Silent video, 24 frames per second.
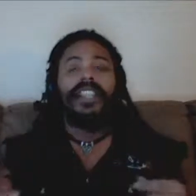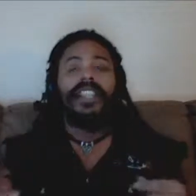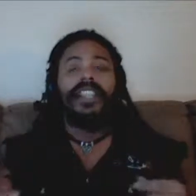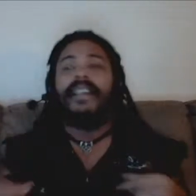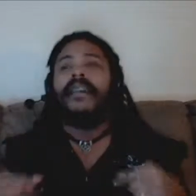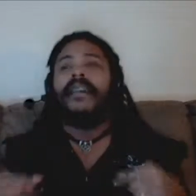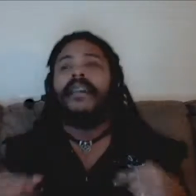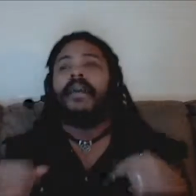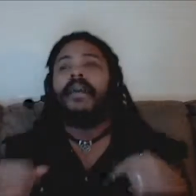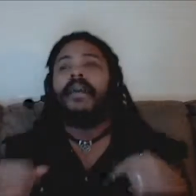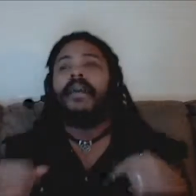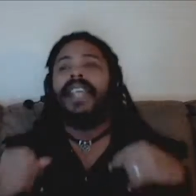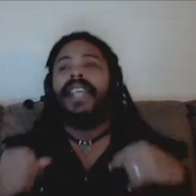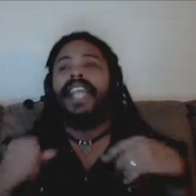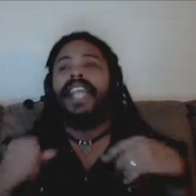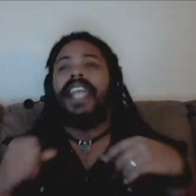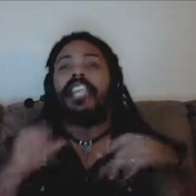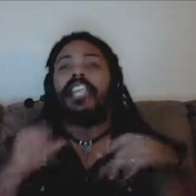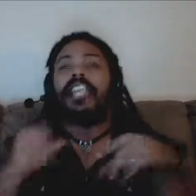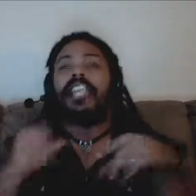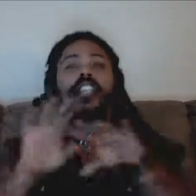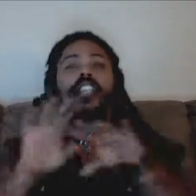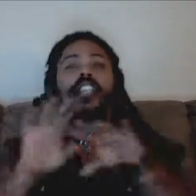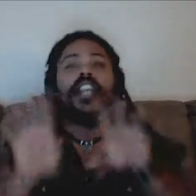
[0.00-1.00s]
We
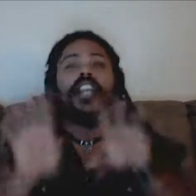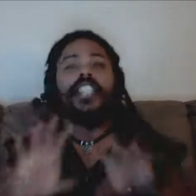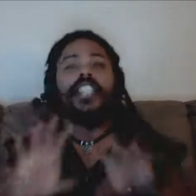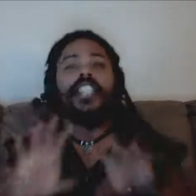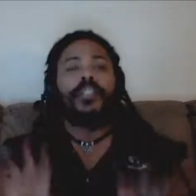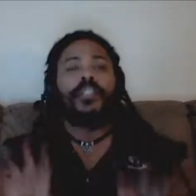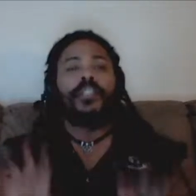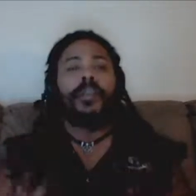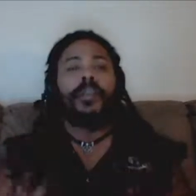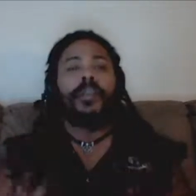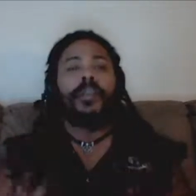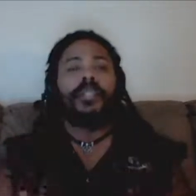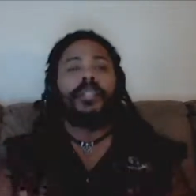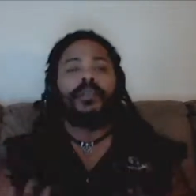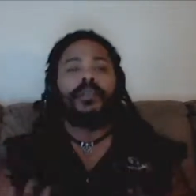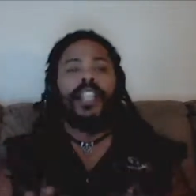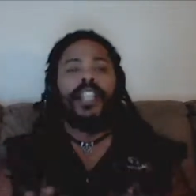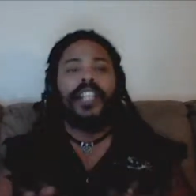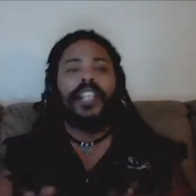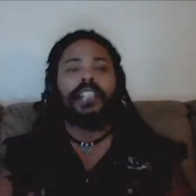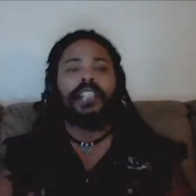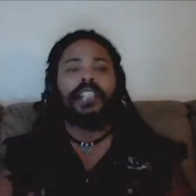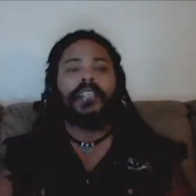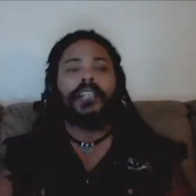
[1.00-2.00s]
got to learn all these
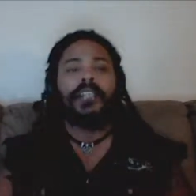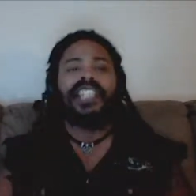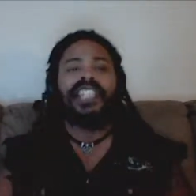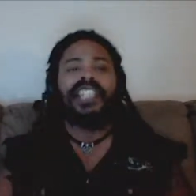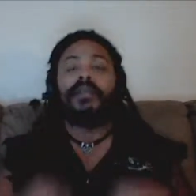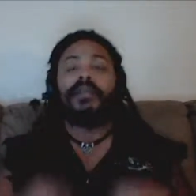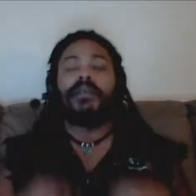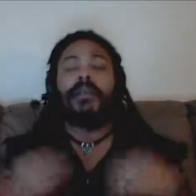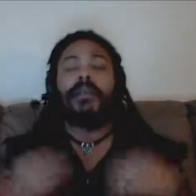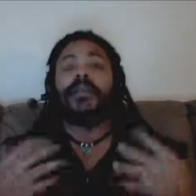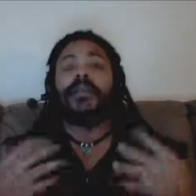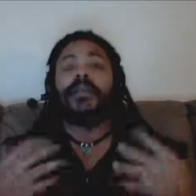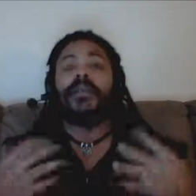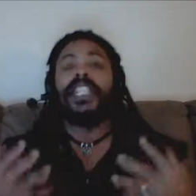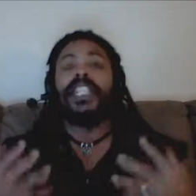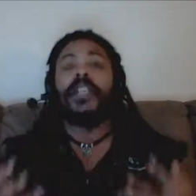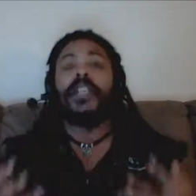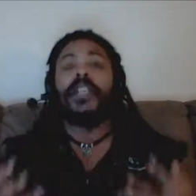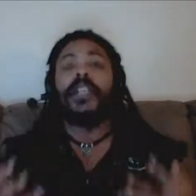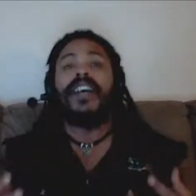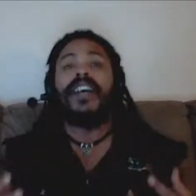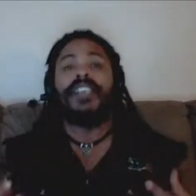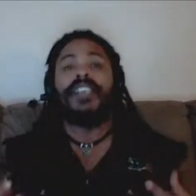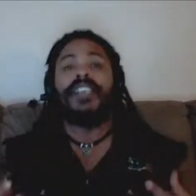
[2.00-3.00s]
recipes, but we
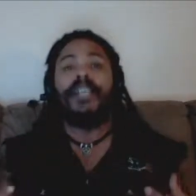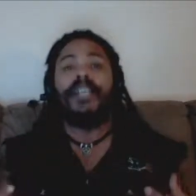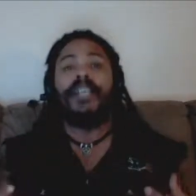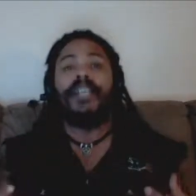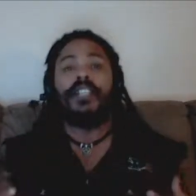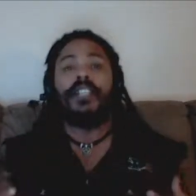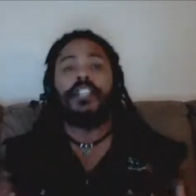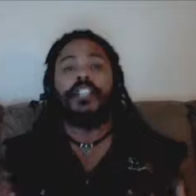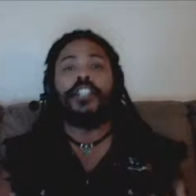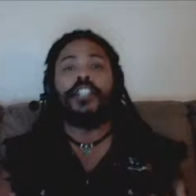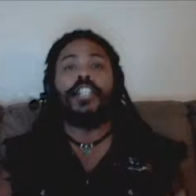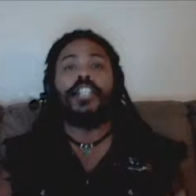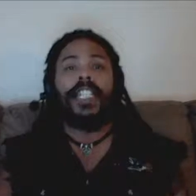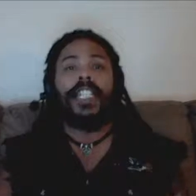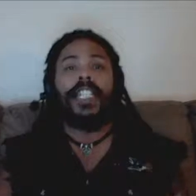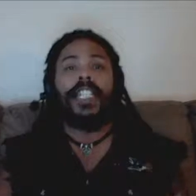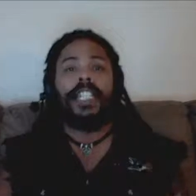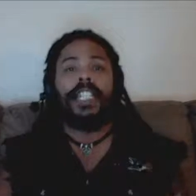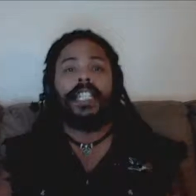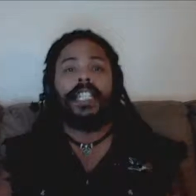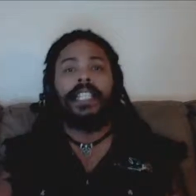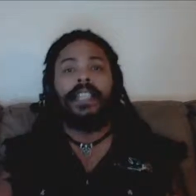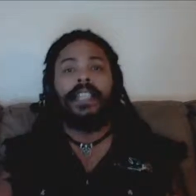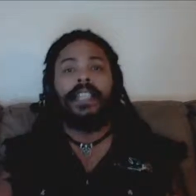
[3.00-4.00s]
really don't have time to
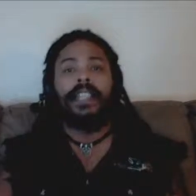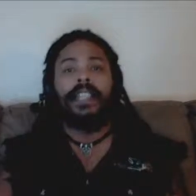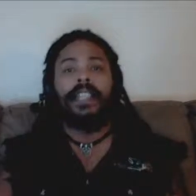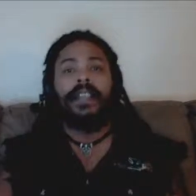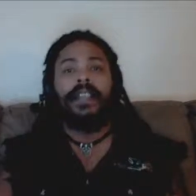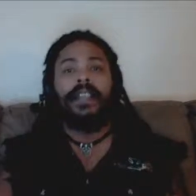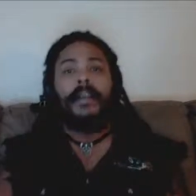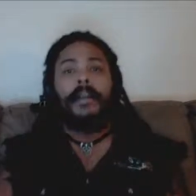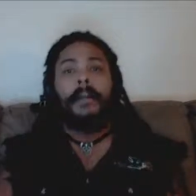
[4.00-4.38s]
cook anything,